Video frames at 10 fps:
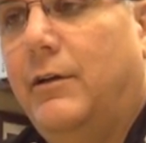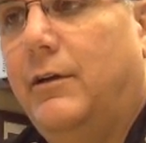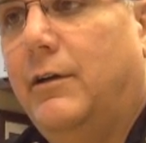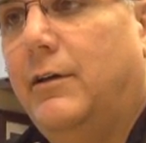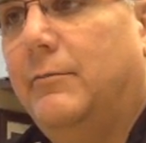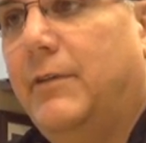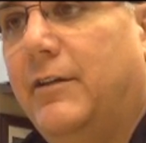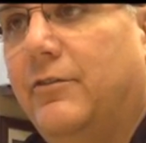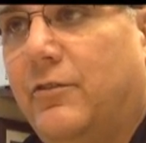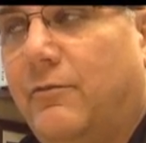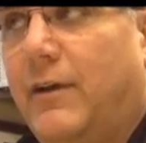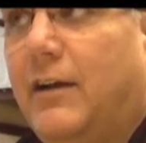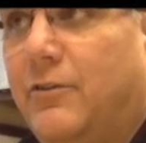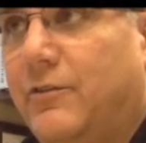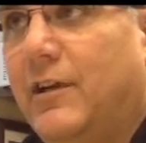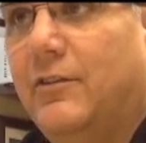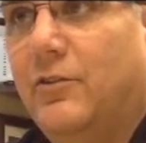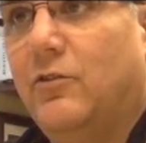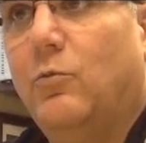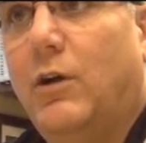Um, now, there's some factories out
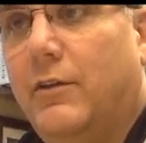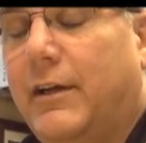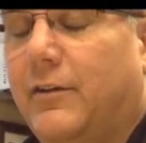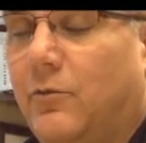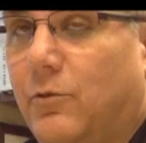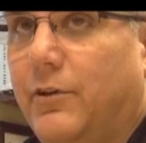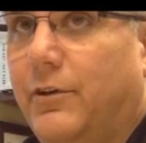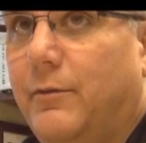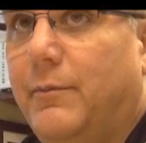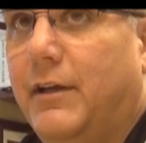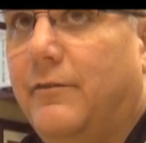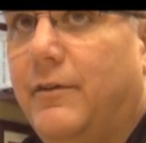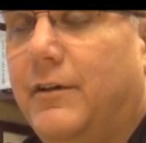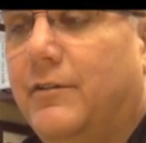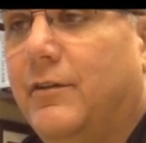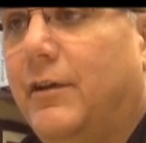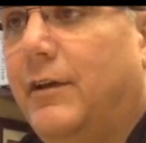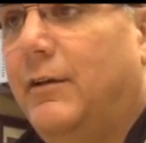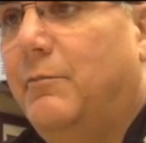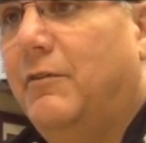there as well that has really good benefits
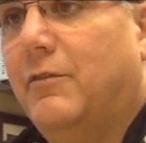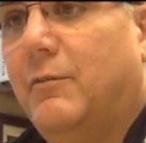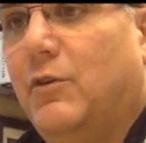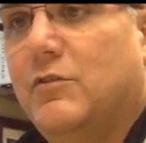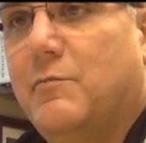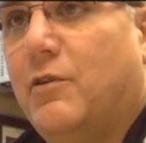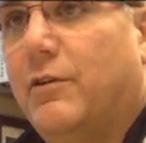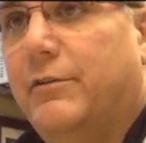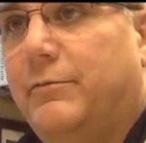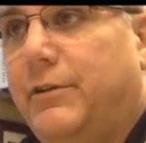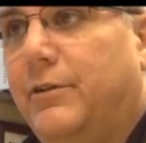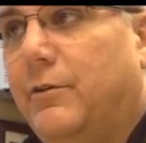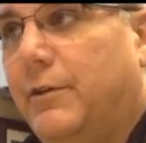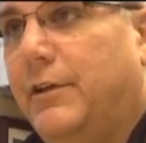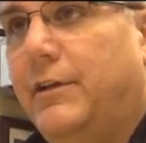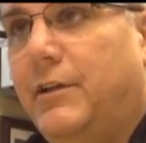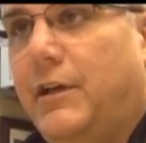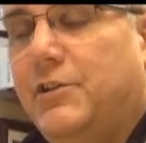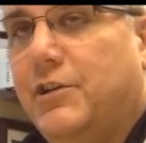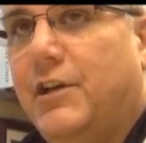but for the most part, you know, in, in
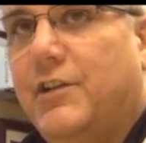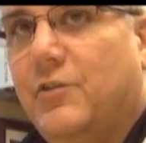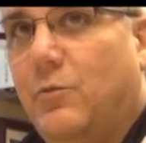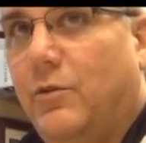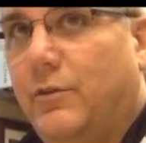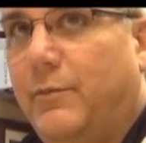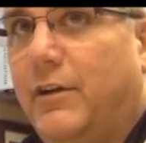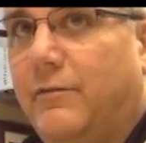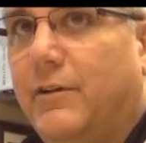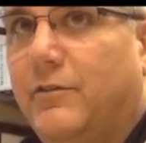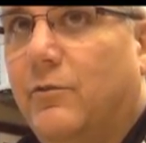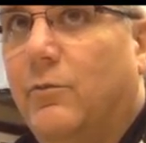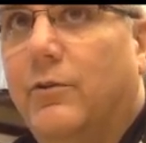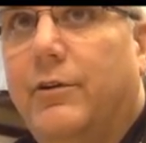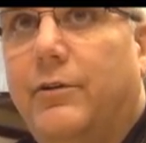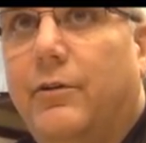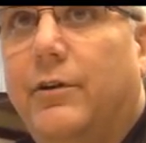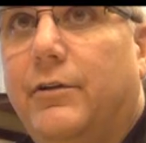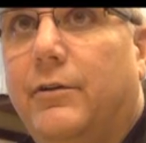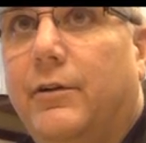the education world, the benefits are really
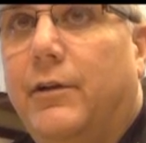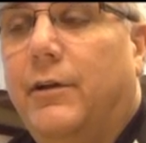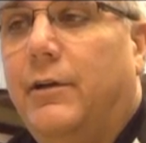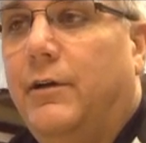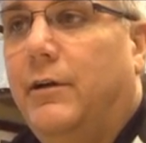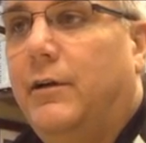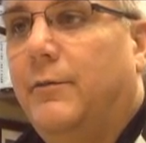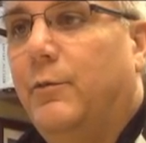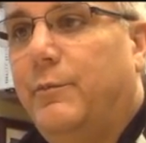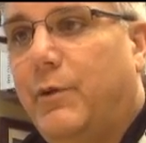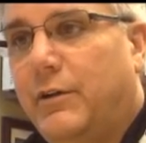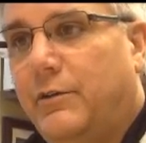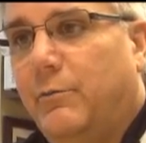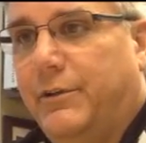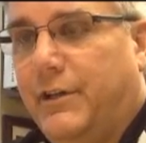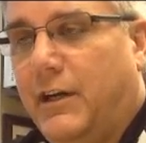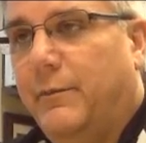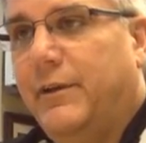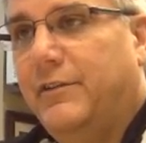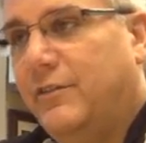good. Yeah. Um, the re-
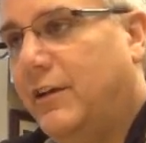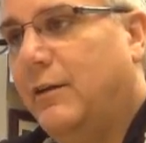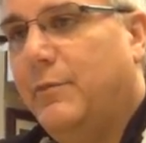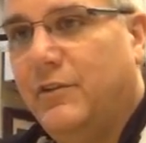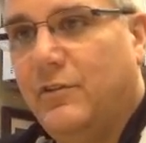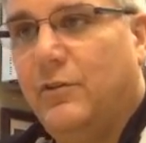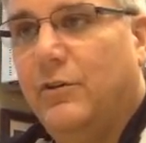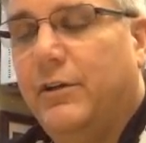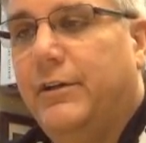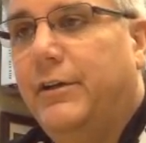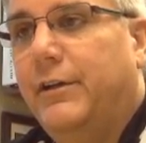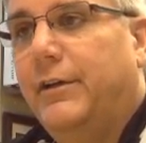retirement setup is good.